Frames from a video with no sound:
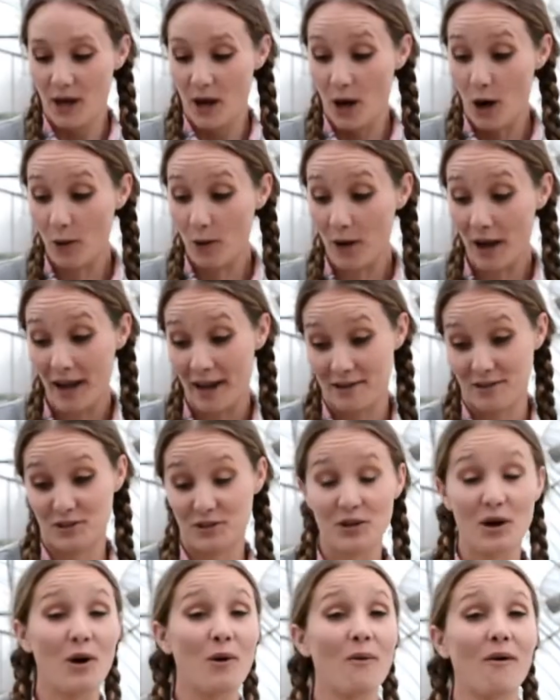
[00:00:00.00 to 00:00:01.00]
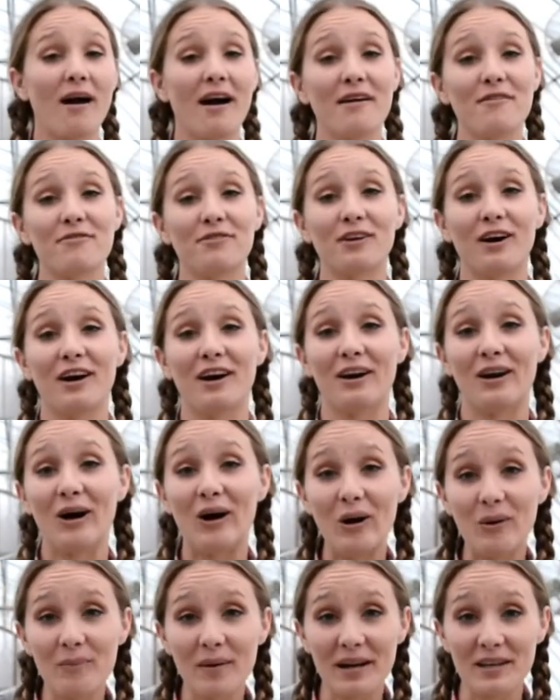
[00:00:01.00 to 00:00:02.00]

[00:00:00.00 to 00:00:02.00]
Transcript: Okay, so I've got all my